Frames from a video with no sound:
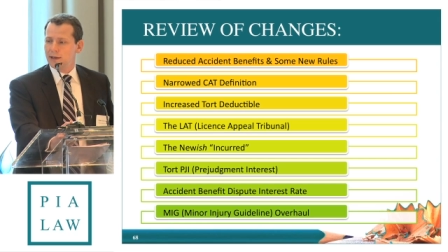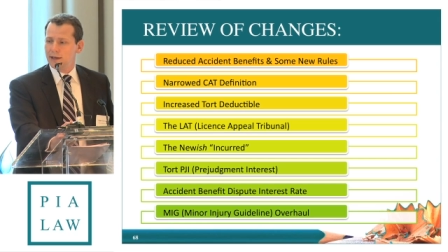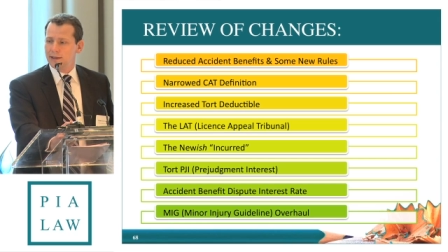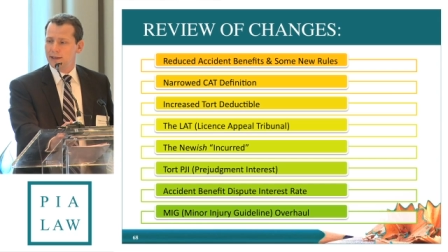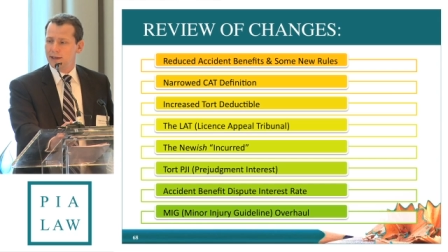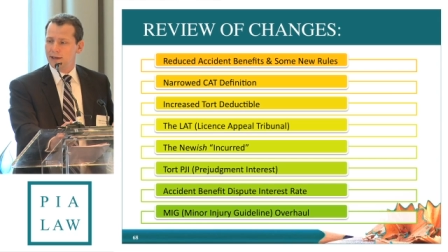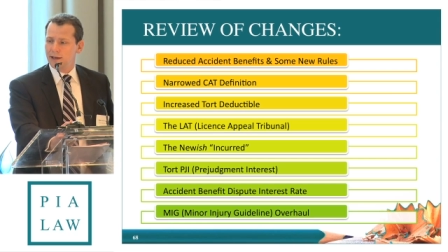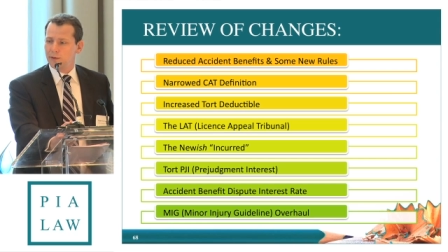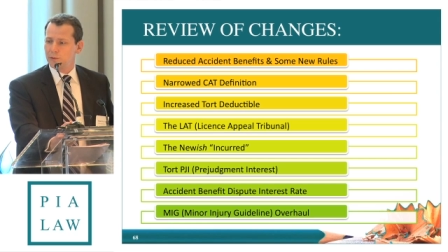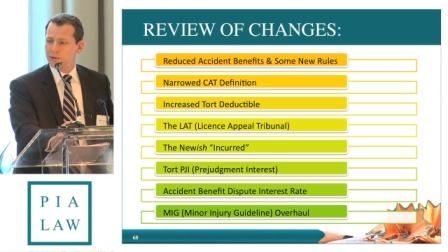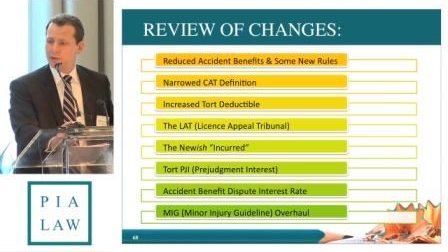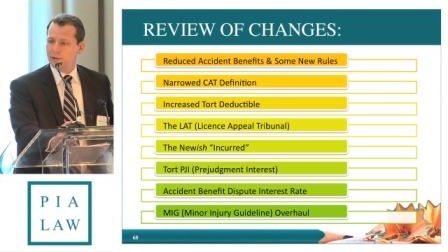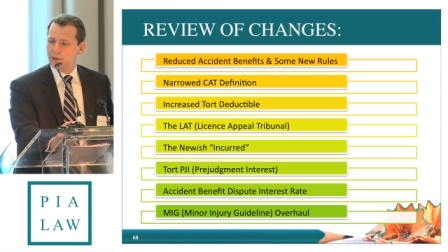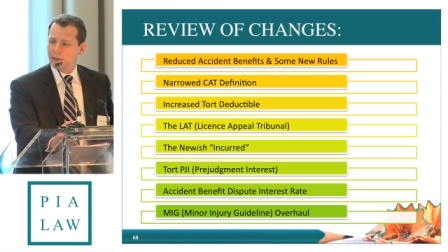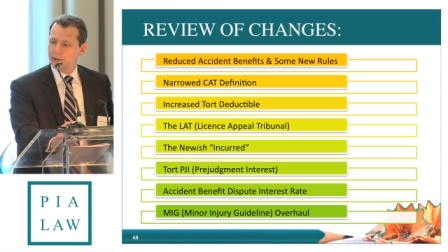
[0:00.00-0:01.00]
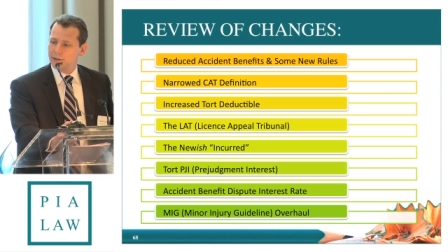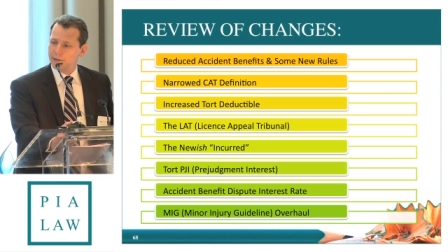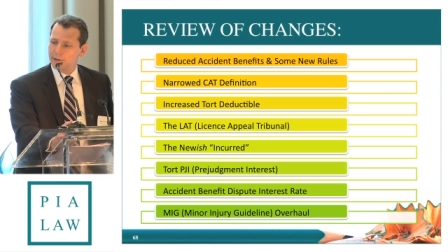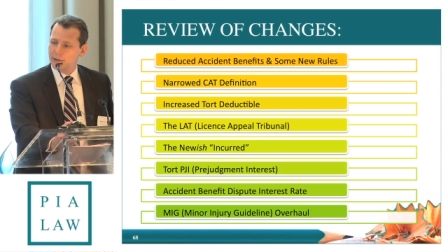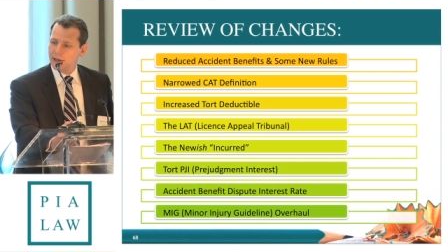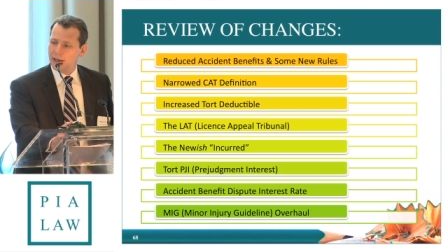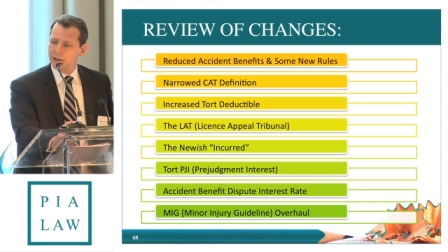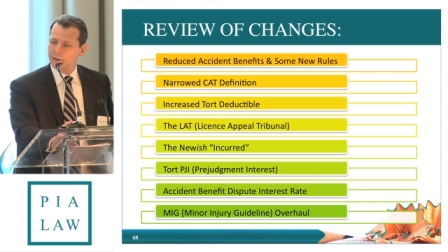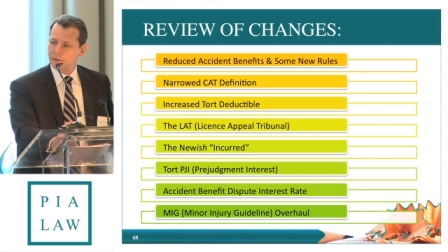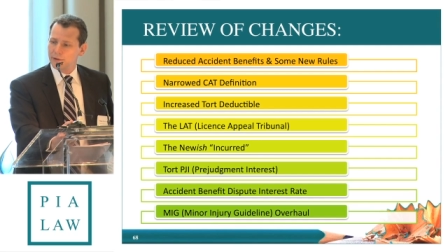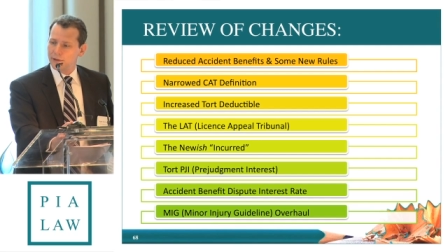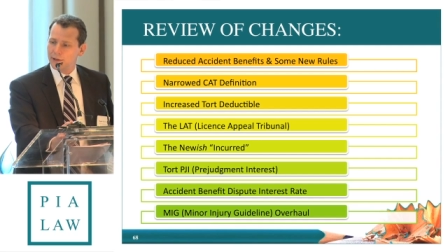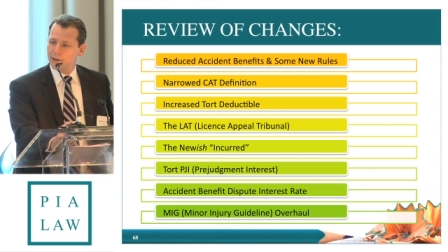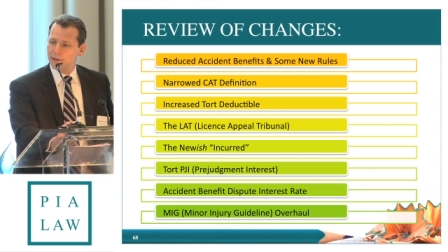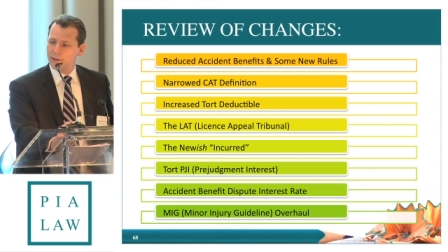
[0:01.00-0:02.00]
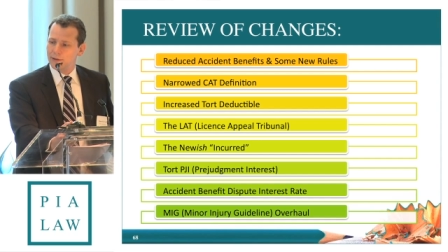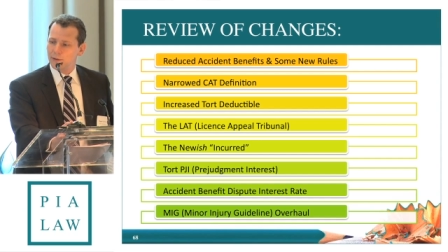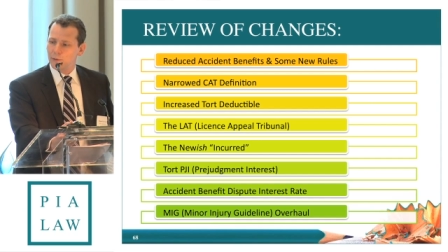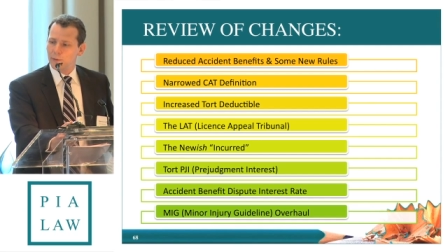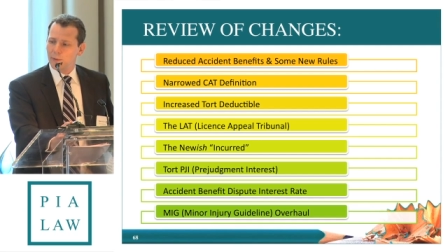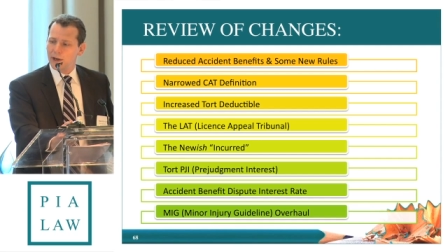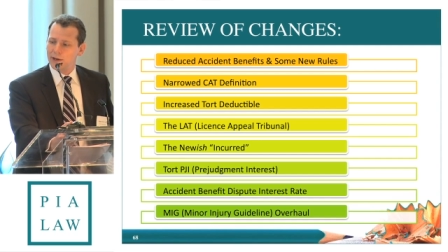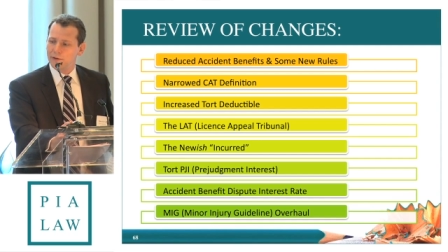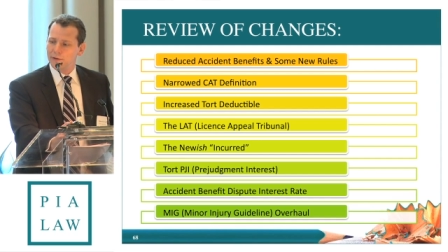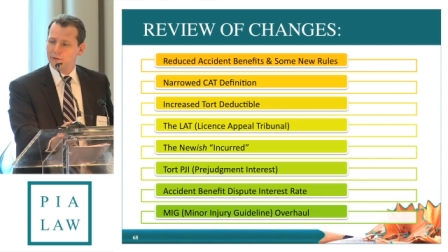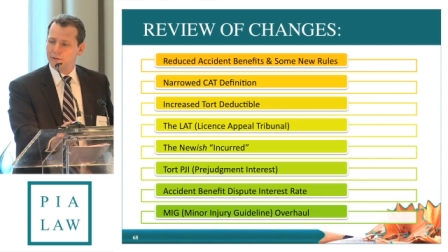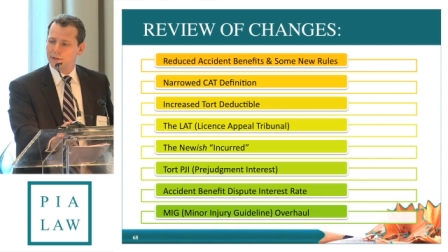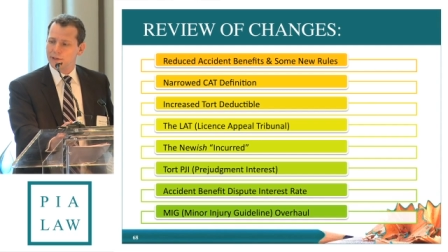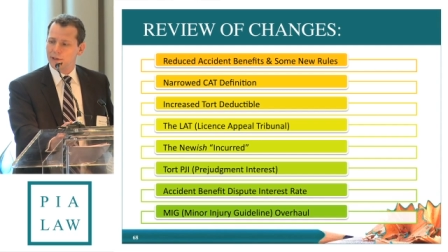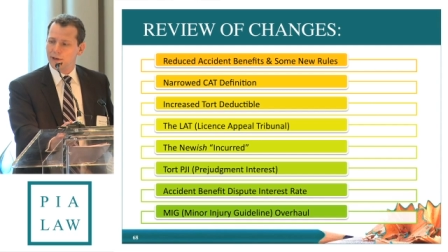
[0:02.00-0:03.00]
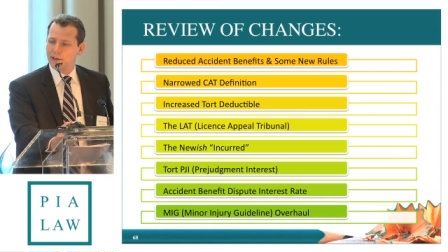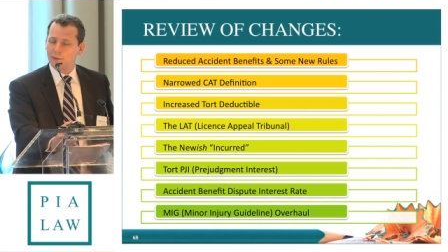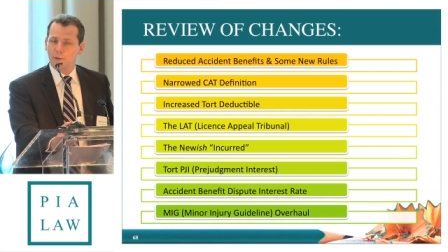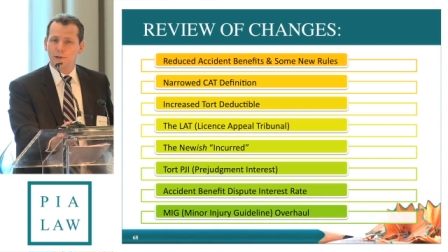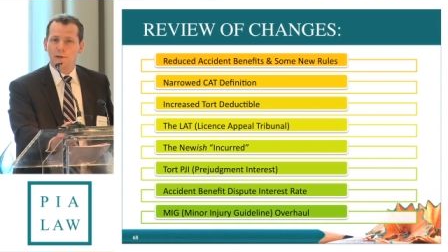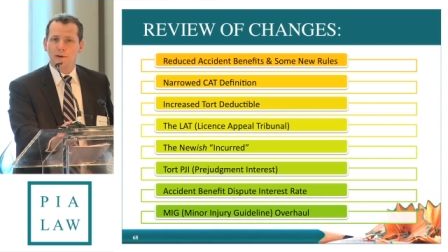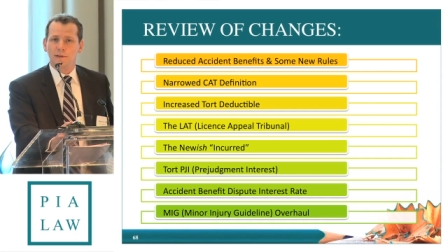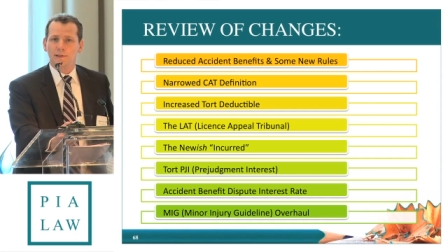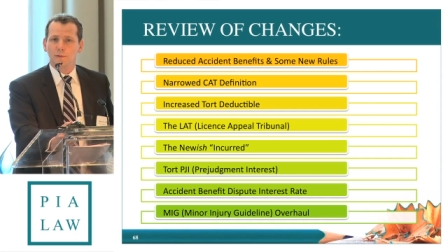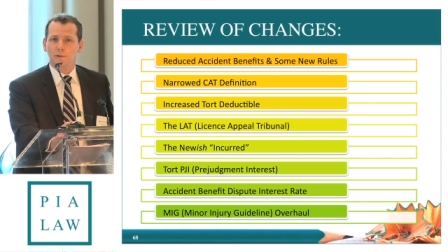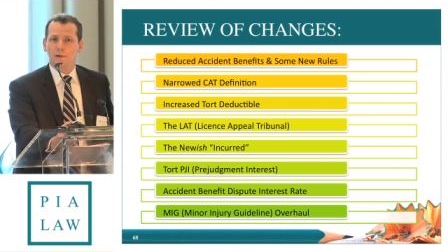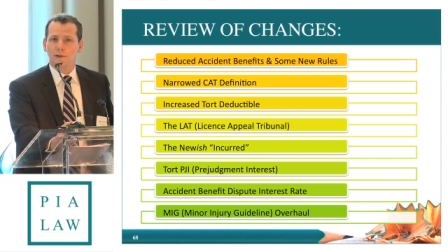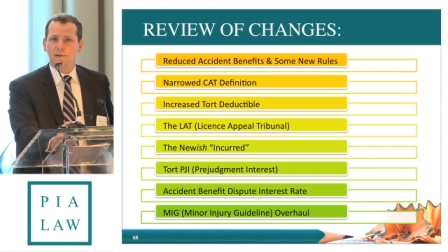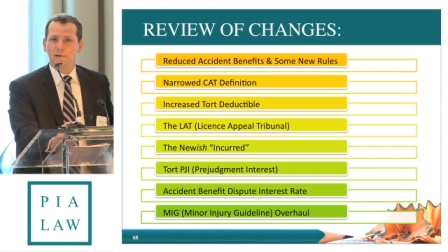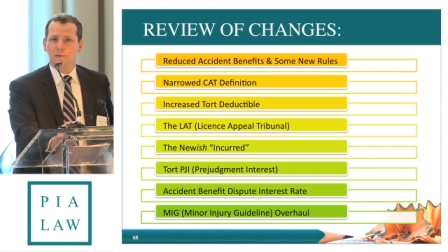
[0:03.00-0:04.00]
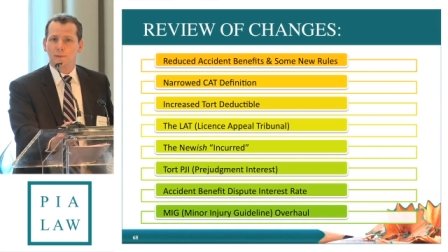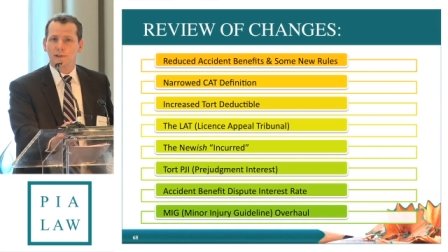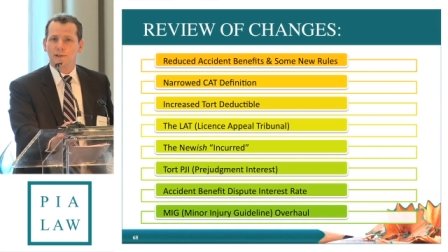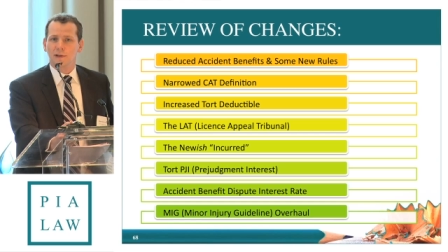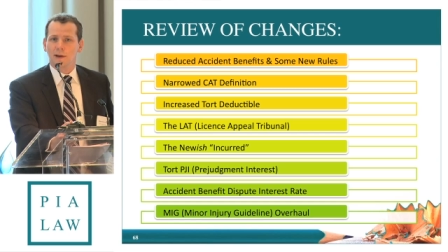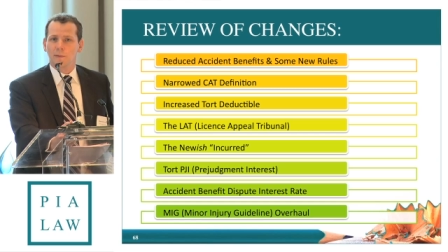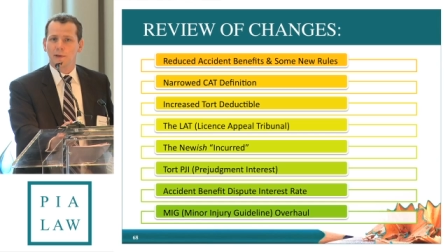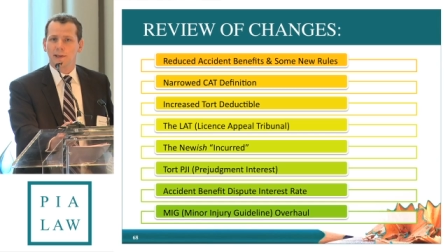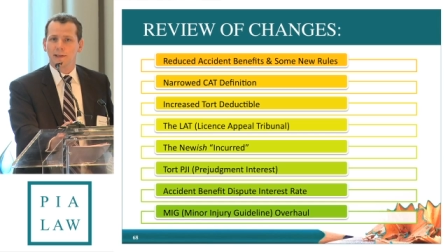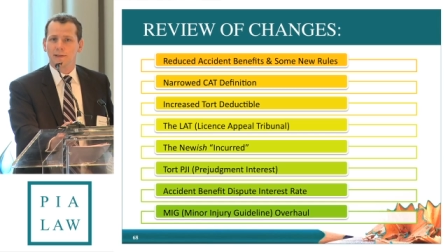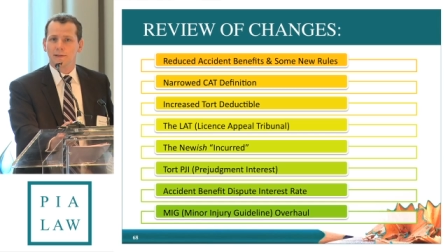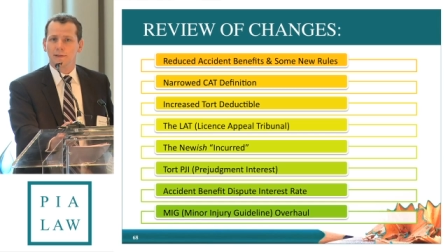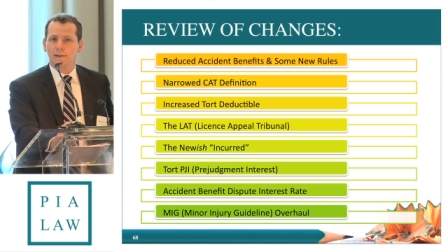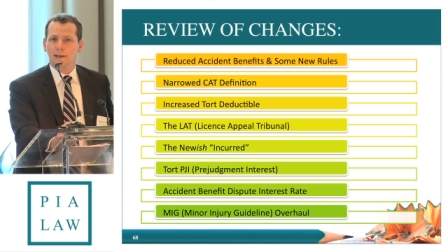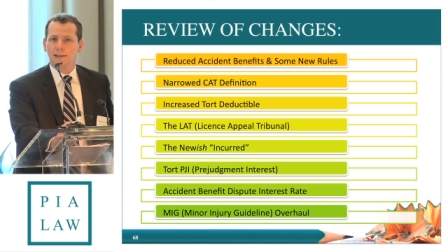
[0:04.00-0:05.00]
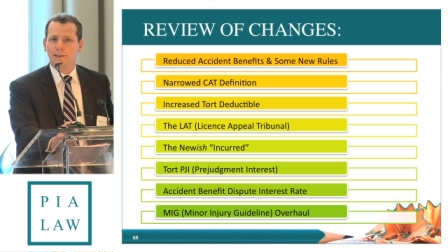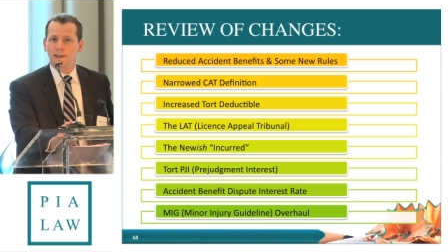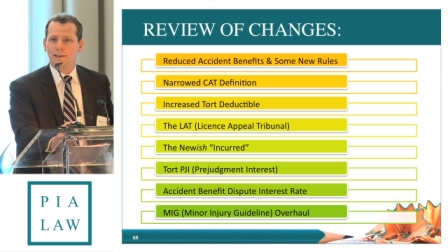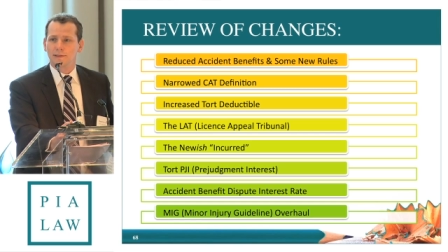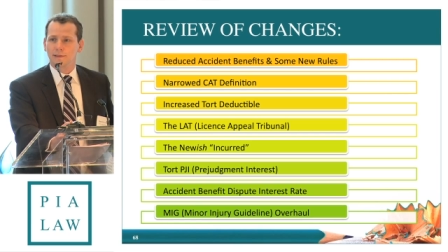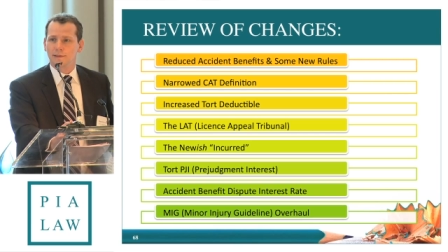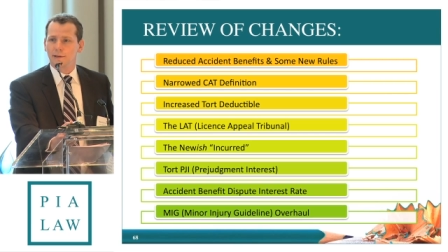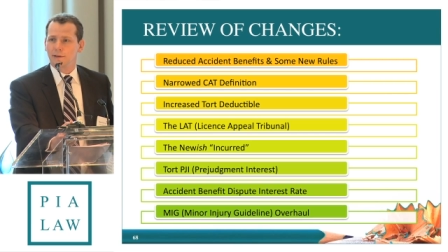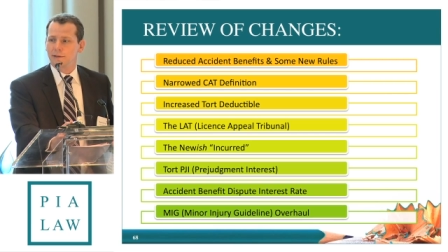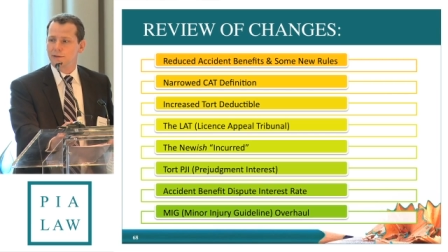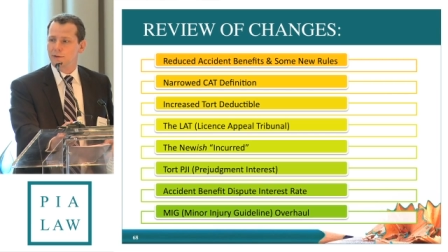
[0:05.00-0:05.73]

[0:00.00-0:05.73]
and then I will handle the remainder of the slides, but Darcy will also be chiming in as necessary.